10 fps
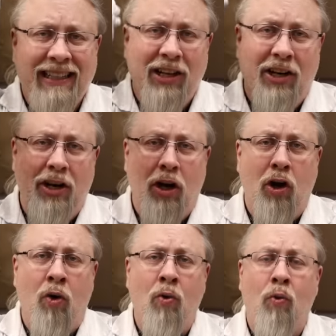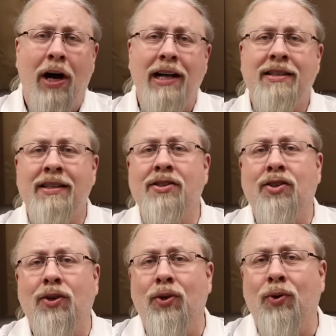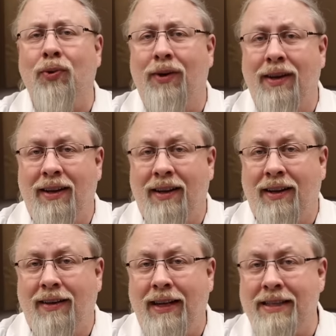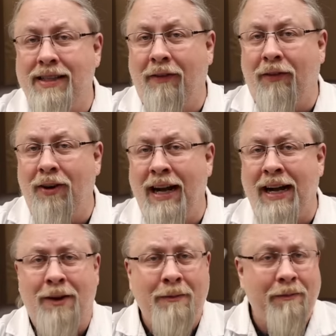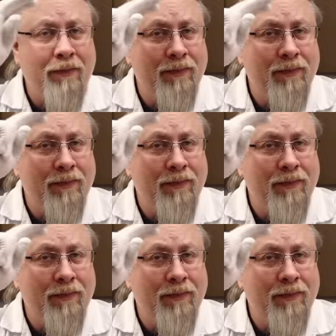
you know what to do. That's it for now.